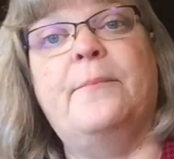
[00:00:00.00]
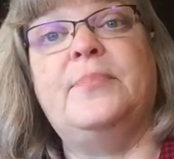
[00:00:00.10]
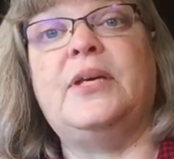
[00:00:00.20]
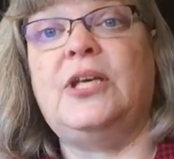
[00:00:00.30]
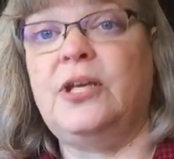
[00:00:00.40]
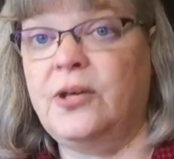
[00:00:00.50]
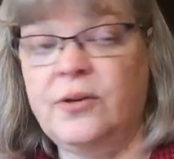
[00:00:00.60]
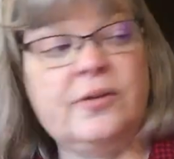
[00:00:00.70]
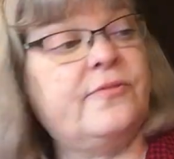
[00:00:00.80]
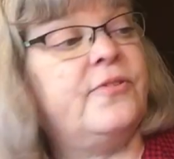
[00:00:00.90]

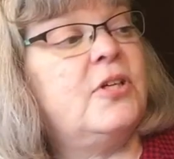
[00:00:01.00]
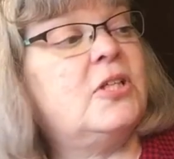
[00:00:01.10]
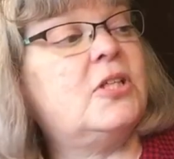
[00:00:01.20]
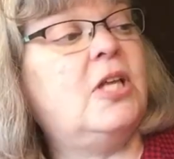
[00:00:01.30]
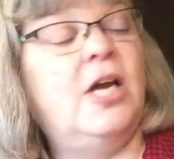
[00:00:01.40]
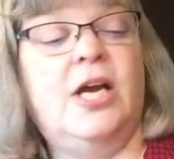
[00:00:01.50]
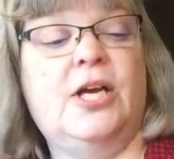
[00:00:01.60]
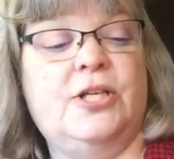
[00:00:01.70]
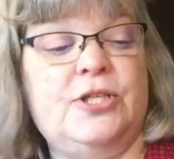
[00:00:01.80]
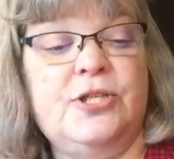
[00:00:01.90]
beautiful
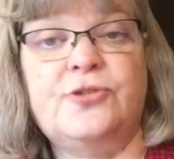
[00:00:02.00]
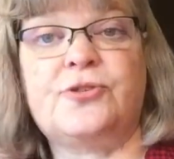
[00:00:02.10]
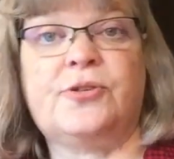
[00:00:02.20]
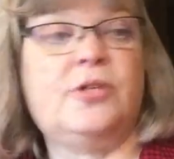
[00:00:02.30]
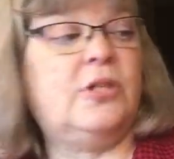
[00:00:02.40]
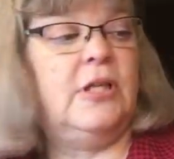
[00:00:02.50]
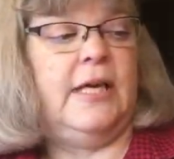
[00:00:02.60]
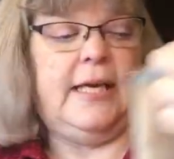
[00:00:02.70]
neutral.